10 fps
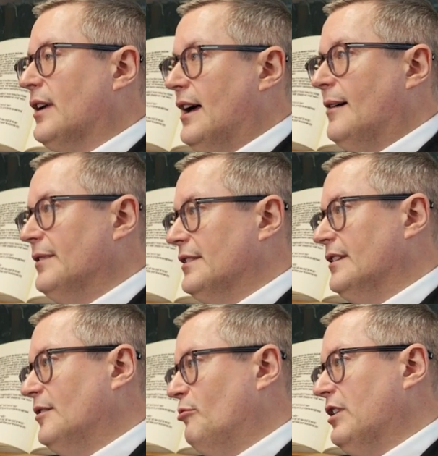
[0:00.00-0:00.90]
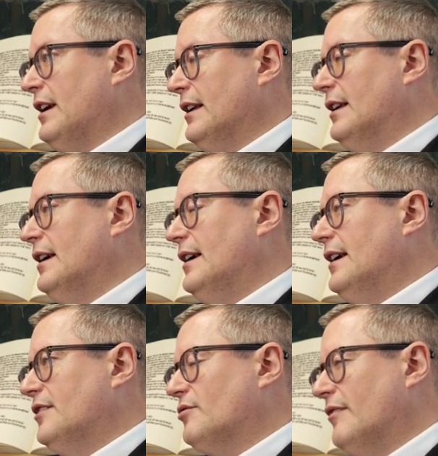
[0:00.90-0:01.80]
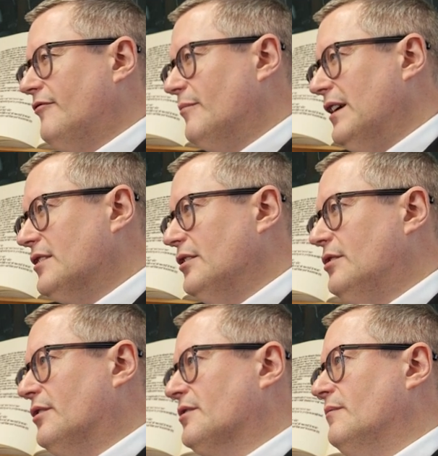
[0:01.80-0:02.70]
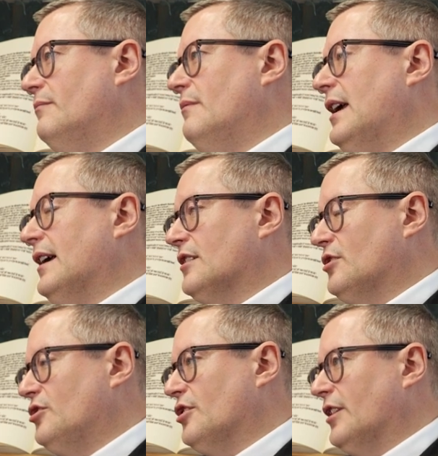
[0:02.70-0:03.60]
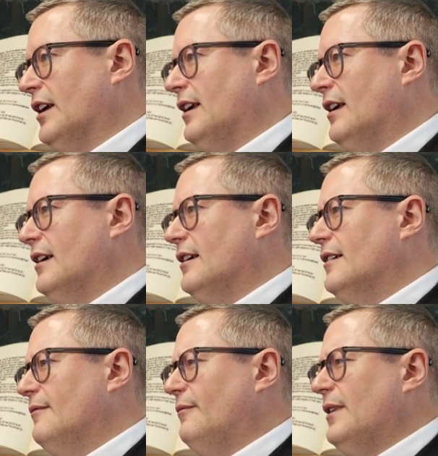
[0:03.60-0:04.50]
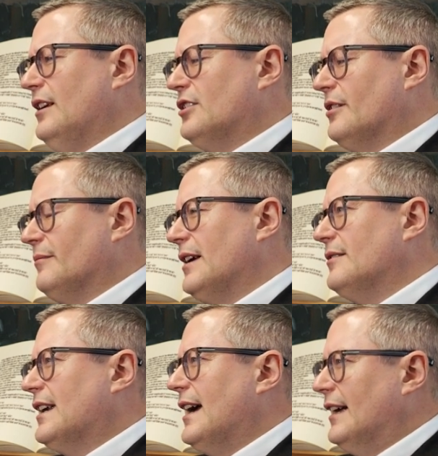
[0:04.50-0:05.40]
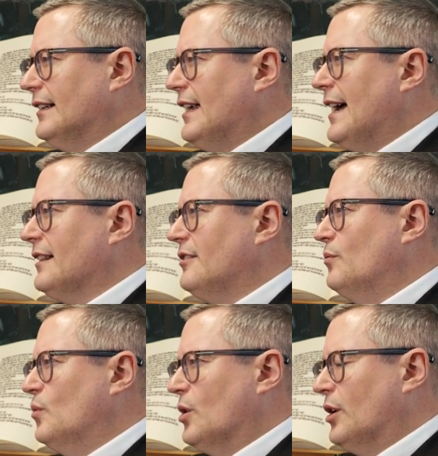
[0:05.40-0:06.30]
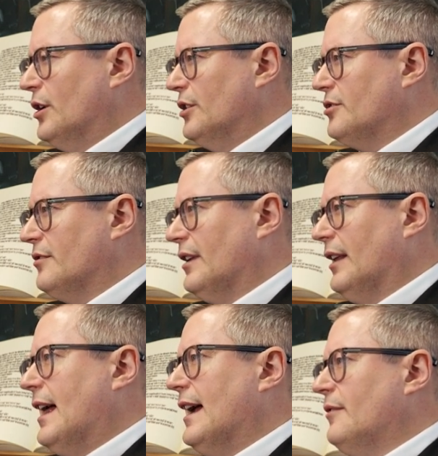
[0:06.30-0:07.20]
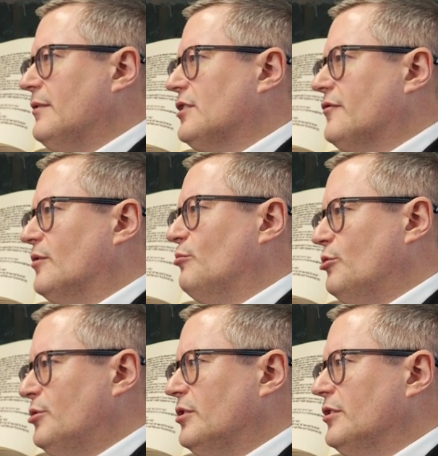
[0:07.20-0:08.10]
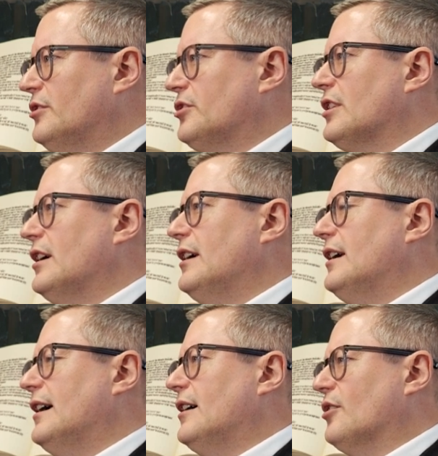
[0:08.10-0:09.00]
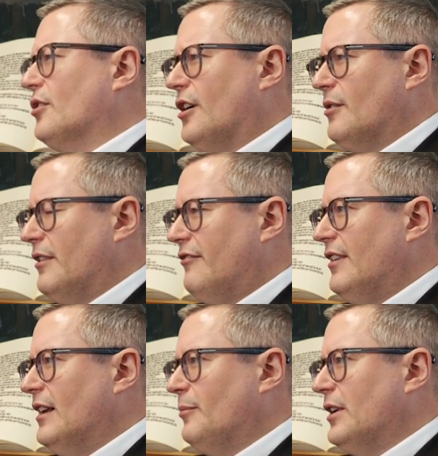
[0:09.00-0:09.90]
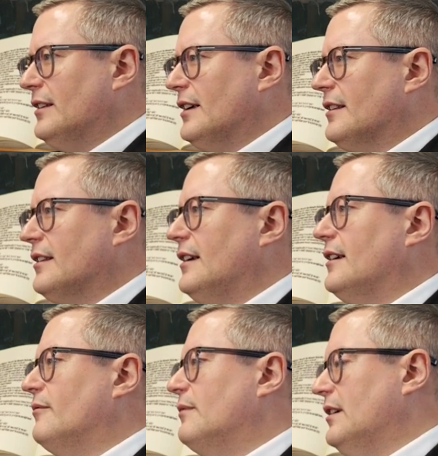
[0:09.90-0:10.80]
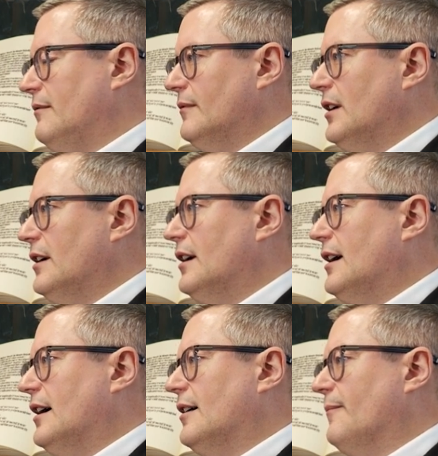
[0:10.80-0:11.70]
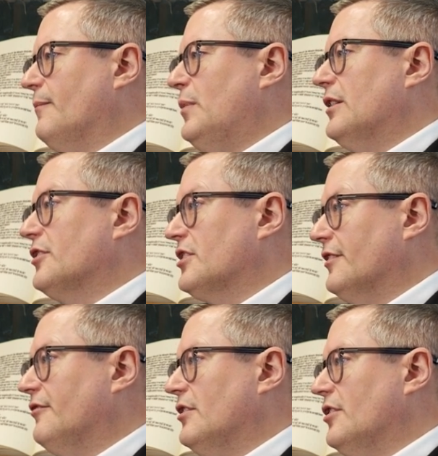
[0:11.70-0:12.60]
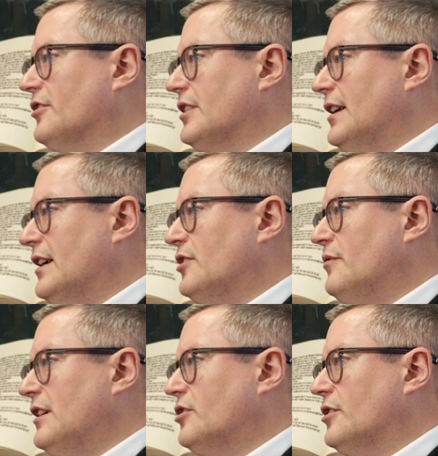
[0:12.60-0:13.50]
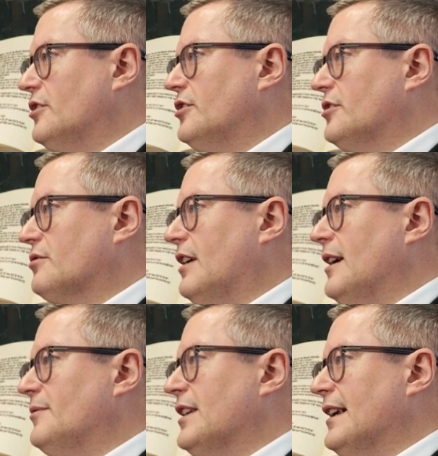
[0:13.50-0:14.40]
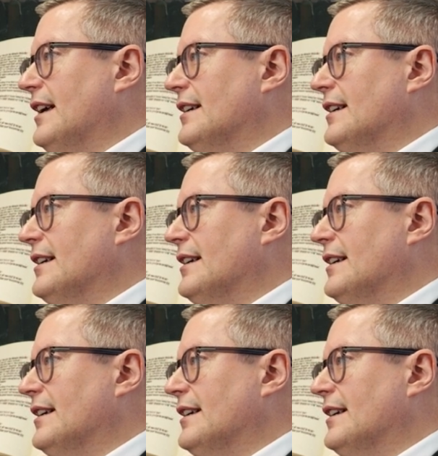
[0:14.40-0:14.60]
what happens in the brain. So information doesn't make its journey. We sometimes can't get the words or the language for emotions or how we feel about that thing. And we, Peter Silfenius in his research describes that